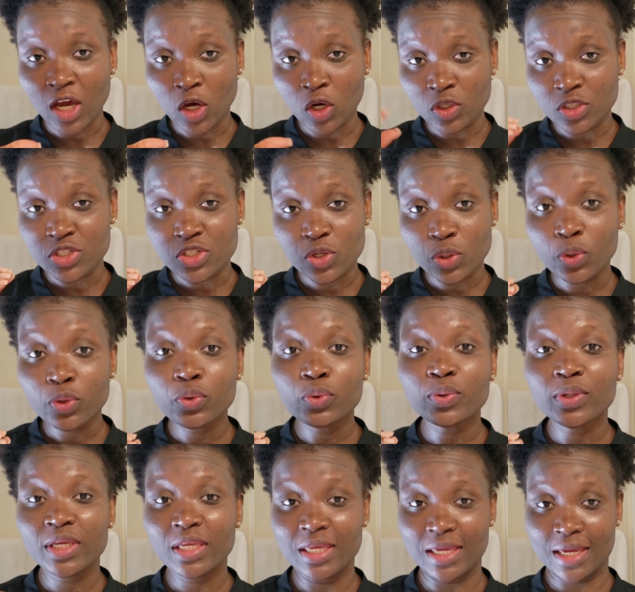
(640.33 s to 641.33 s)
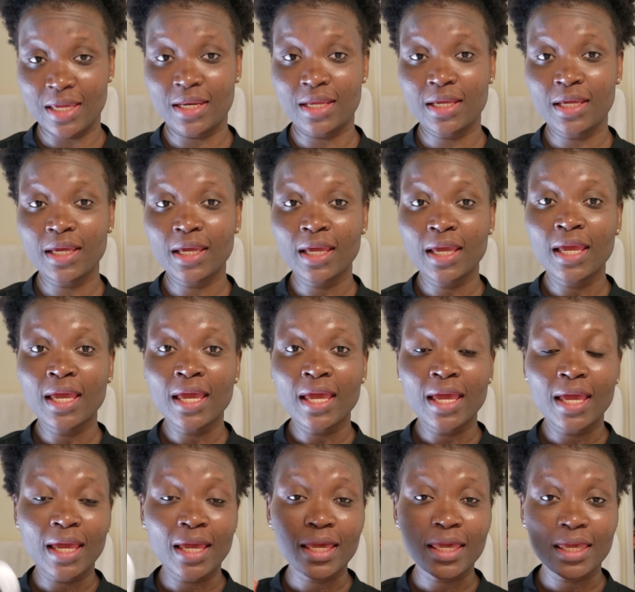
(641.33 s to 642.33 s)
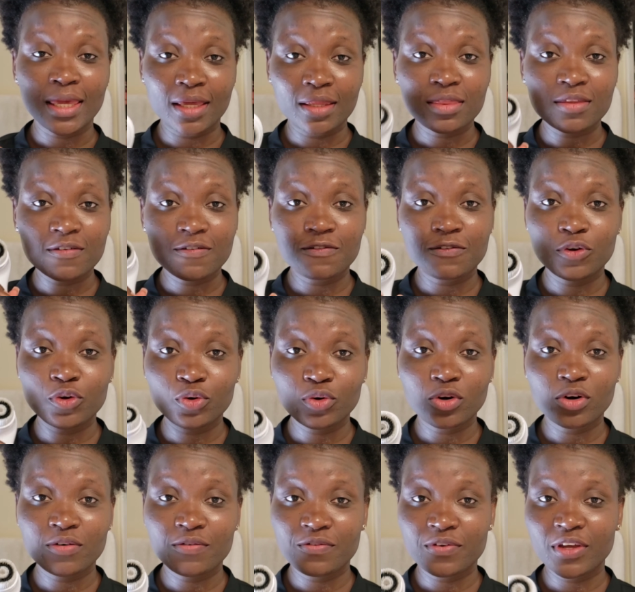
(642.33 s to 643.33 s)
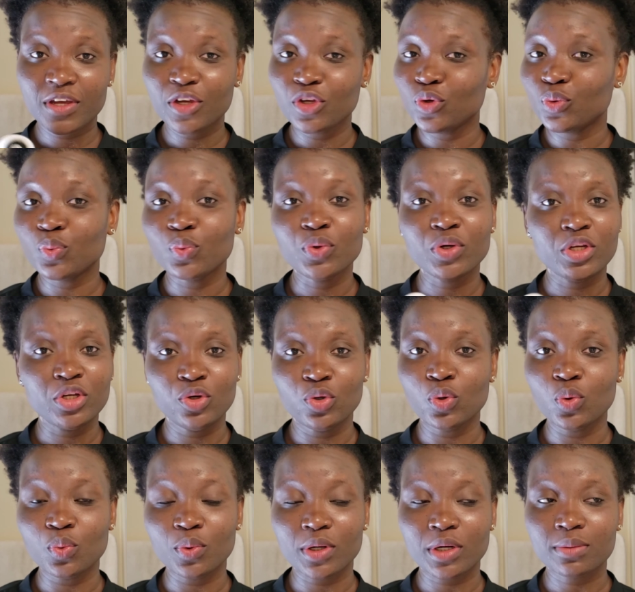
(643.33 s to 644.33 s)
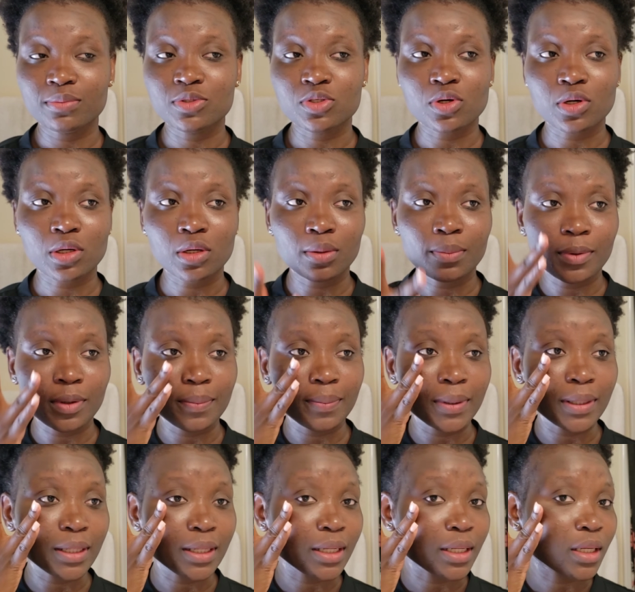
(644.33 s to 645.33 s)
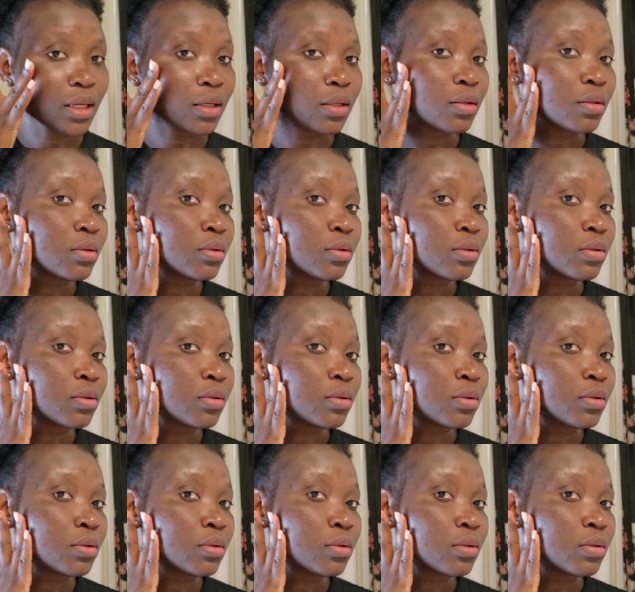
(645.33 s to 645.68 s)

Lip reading: until you get it and get the feel of it, you wouldn't know what I'm talking about. But like,